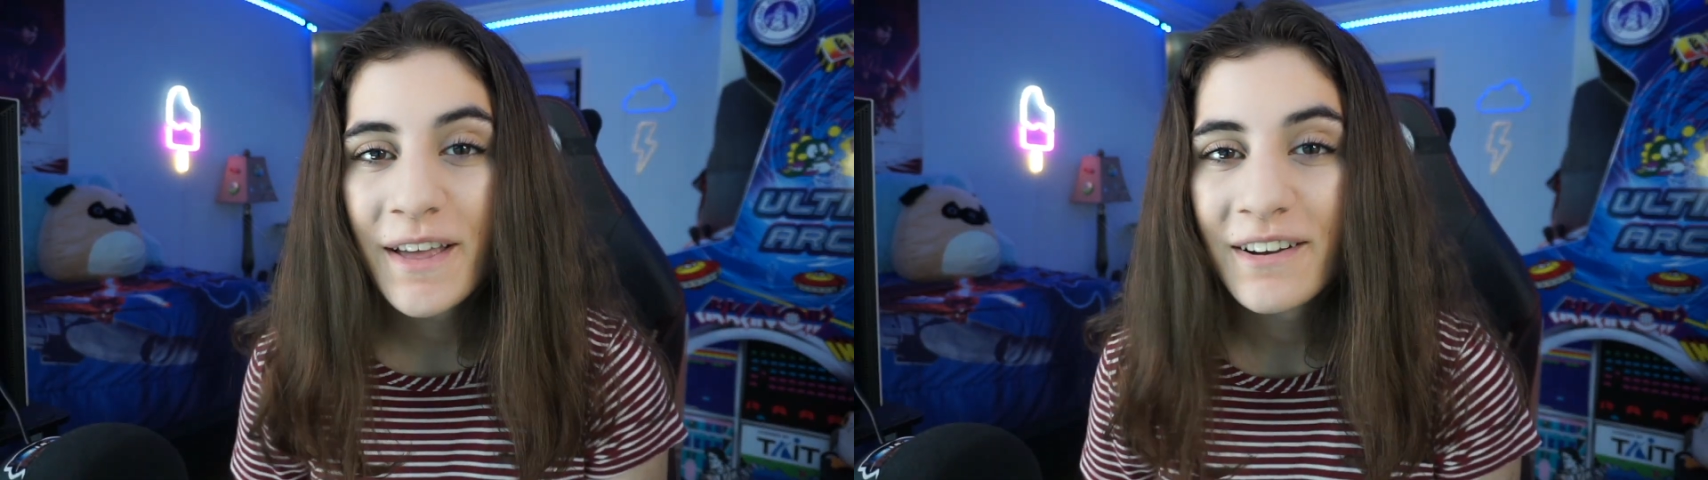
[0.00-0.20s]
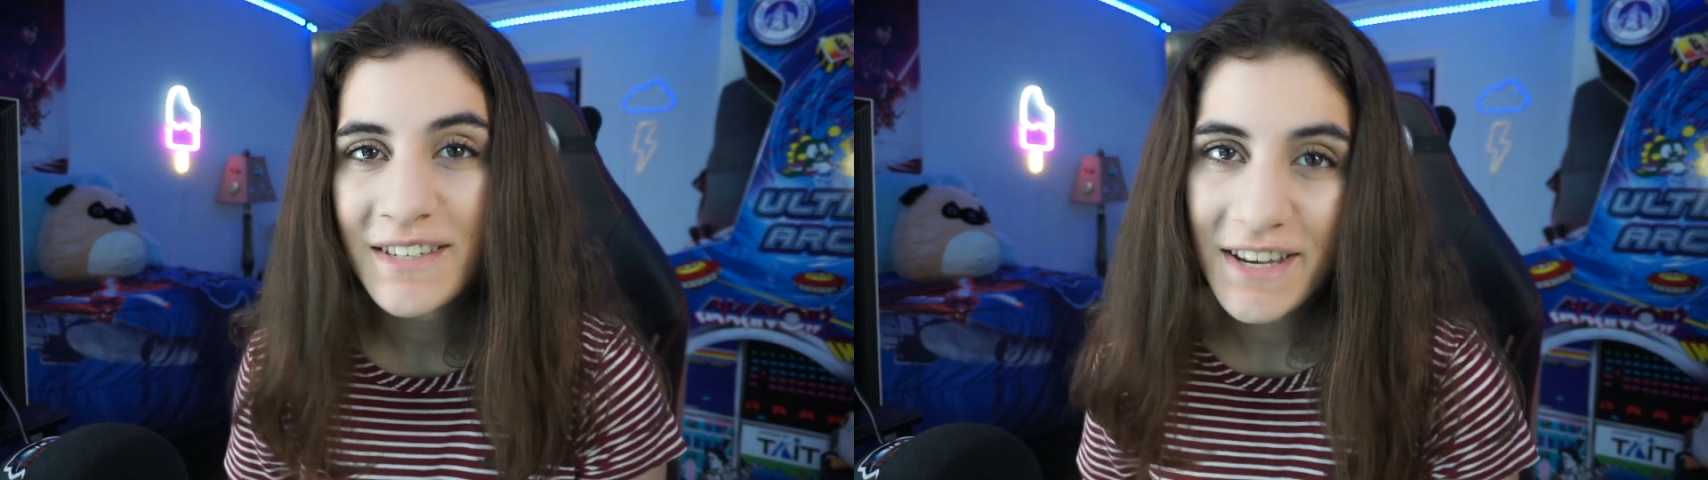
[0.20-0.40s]

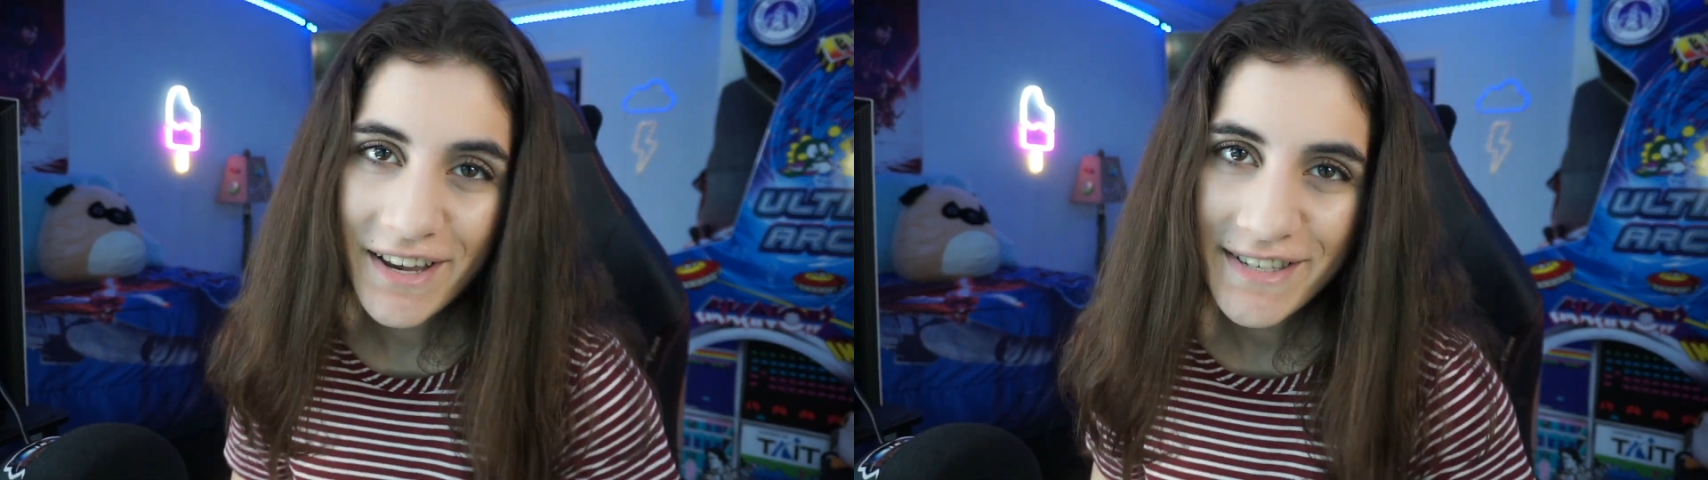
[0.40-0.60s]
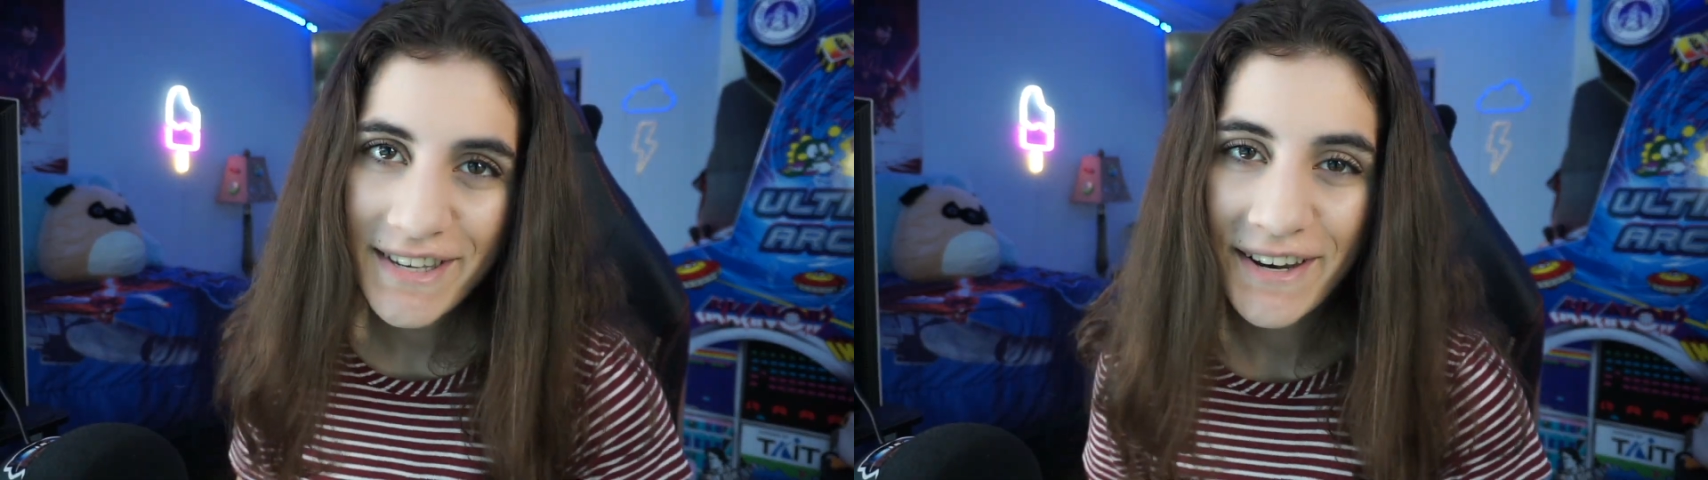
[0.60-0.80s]
and I'll see
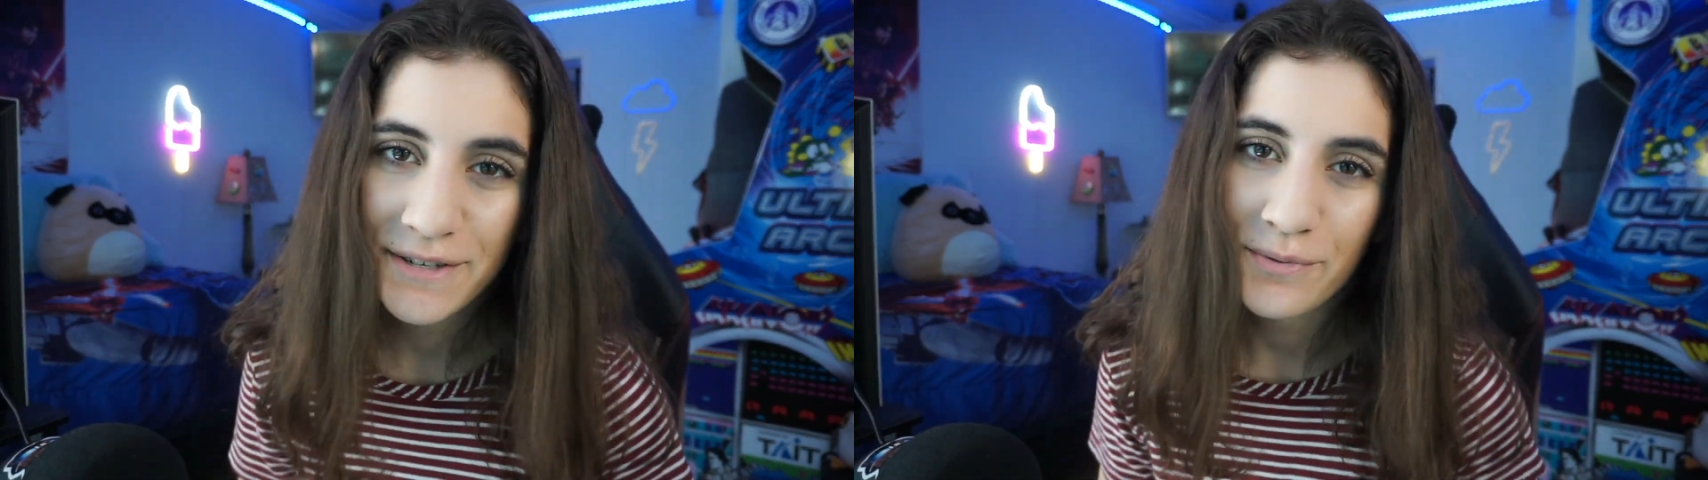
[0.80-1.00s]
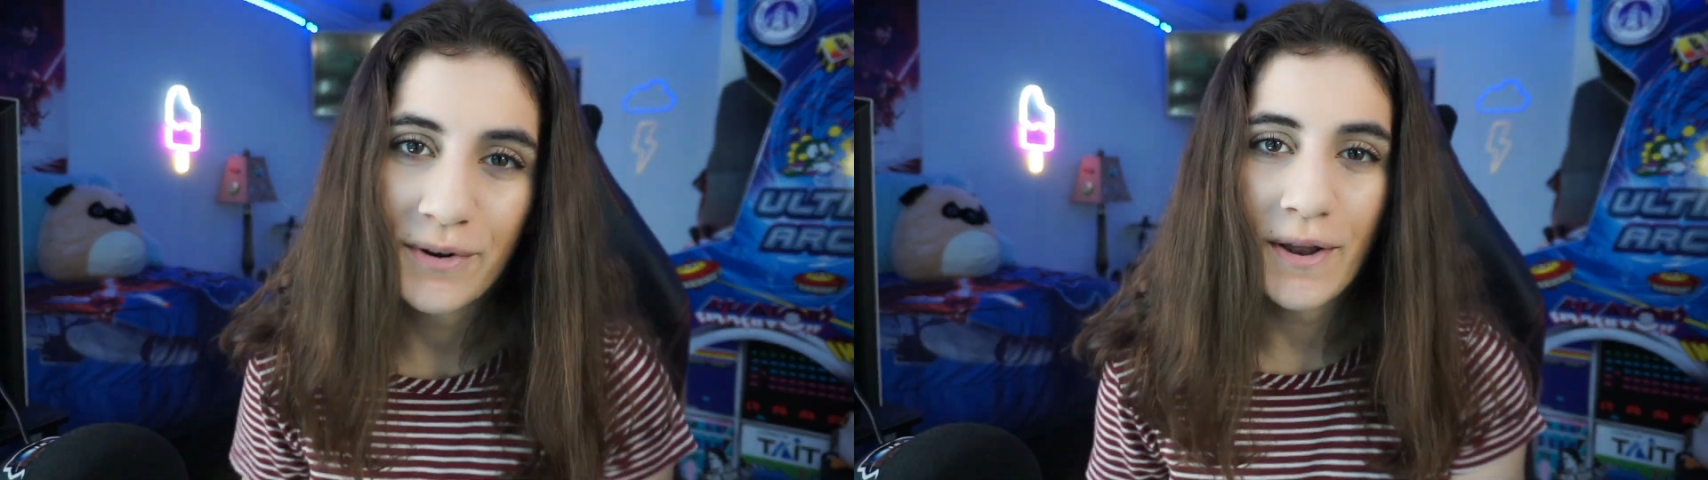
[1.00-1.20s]
you guys in the
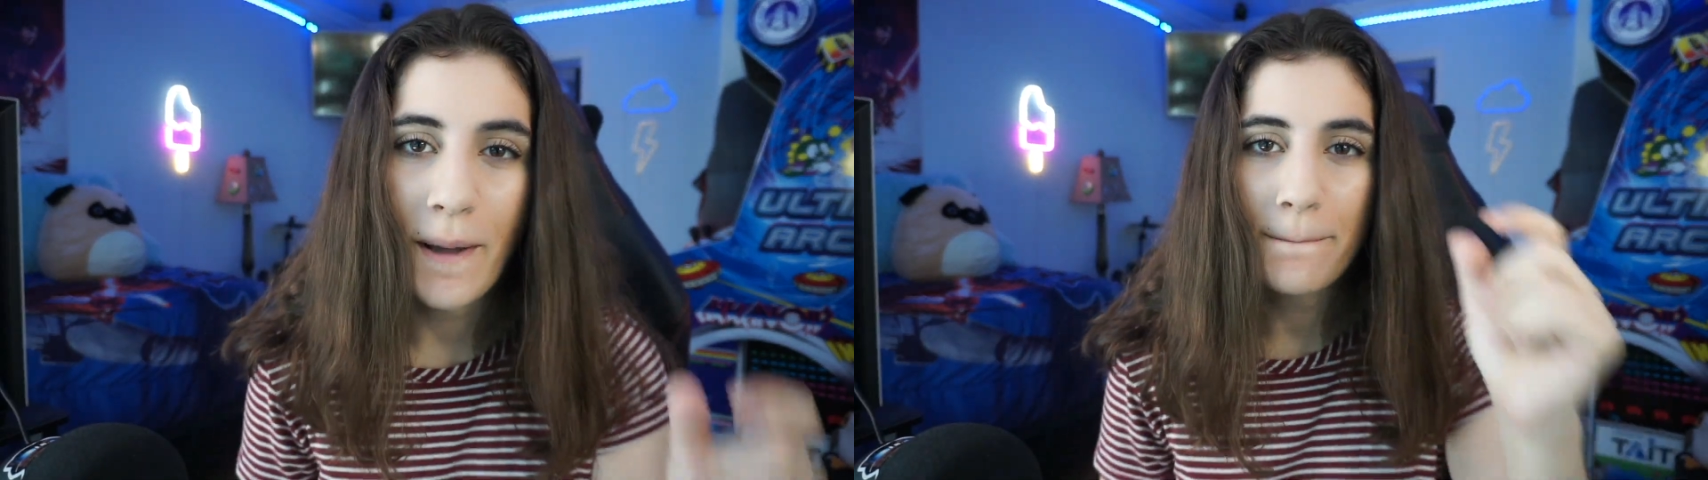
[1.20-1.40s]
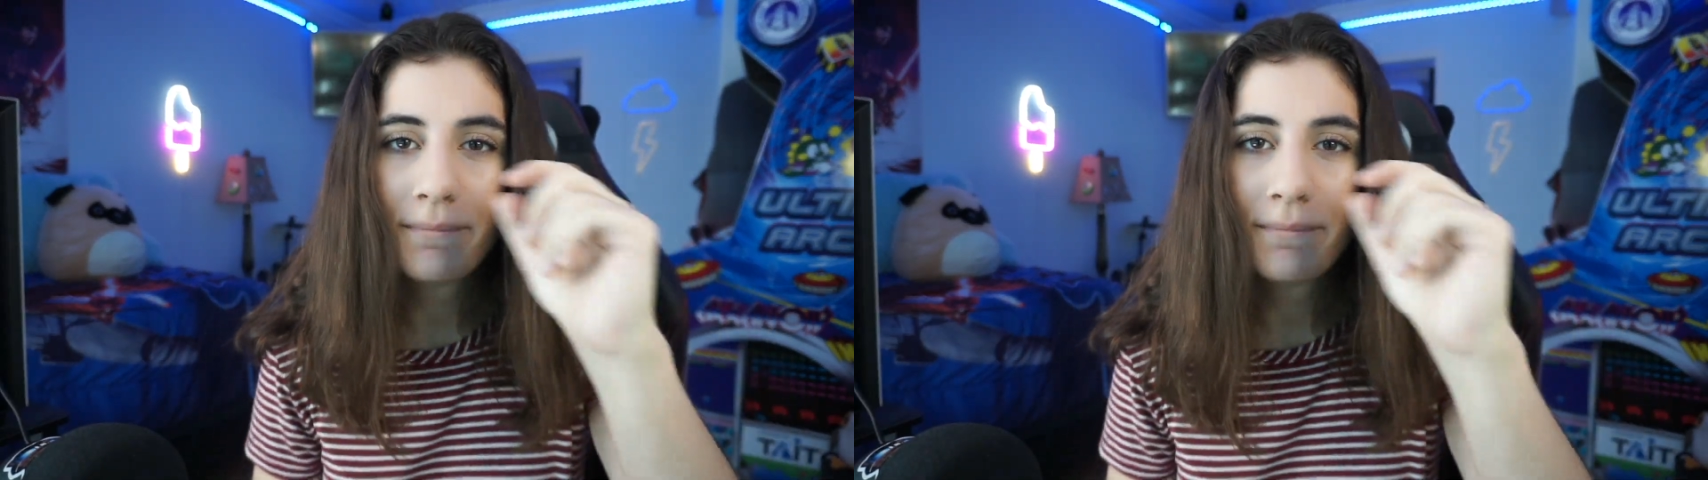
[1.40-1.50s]
next one.